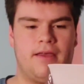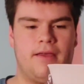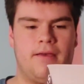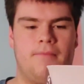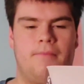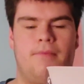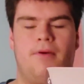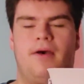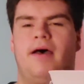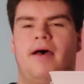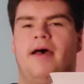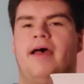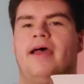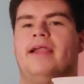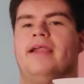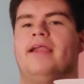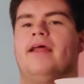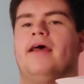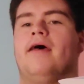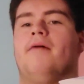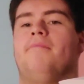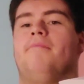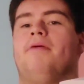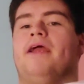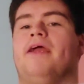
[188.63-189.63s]
but
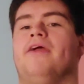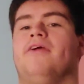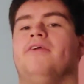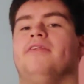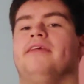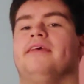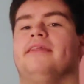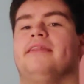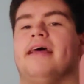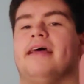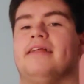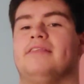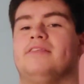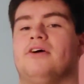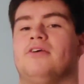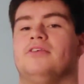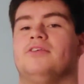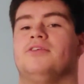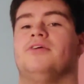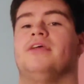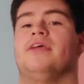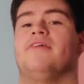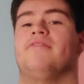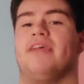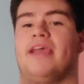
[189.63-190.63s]
apparently that's
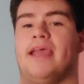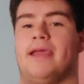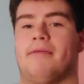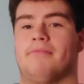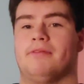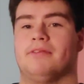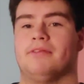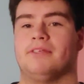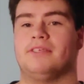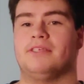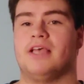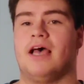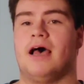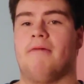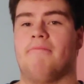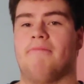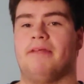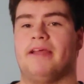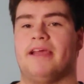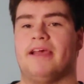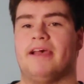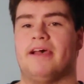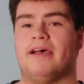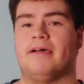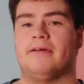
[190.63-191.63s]
also giving him
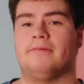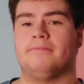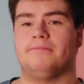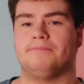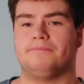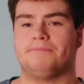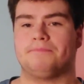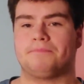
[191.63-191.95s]
insomnia.